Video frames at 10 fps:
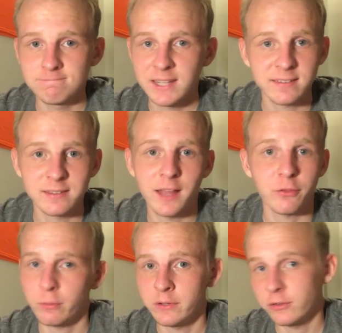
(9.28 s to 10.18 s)
That's
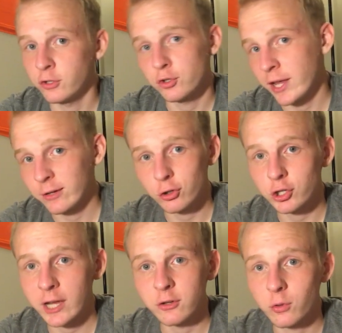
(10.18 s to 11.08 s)
not the reason you shanked your
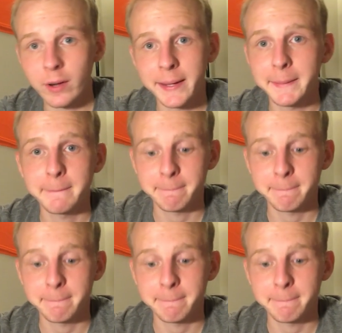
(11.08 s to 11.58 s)
shot to the right.